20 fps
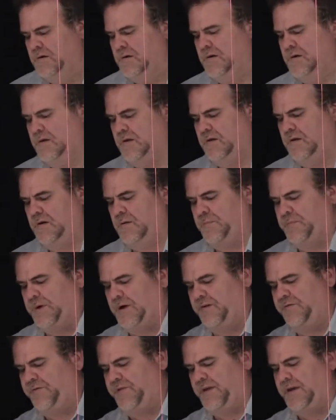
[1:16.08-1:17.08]
And then
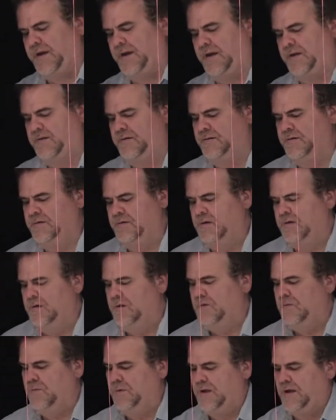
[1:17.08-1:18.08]
above that,
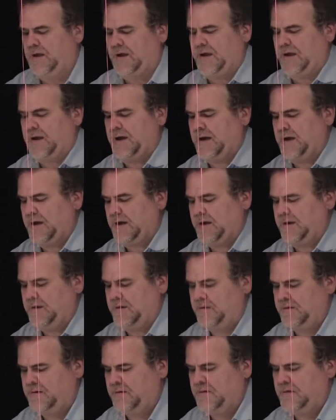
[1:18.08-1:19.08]
we
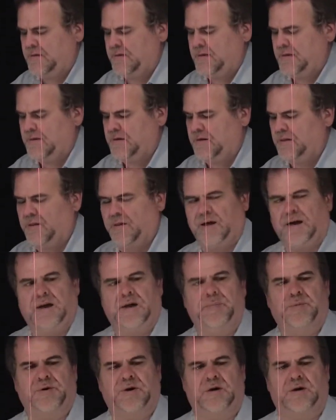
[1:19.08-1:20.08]
had
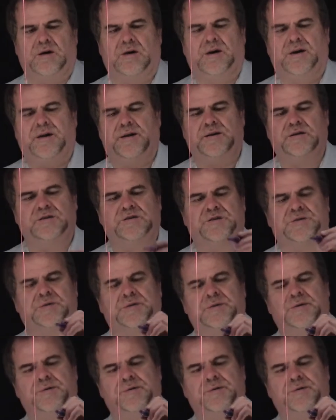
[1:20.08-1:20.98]
libraries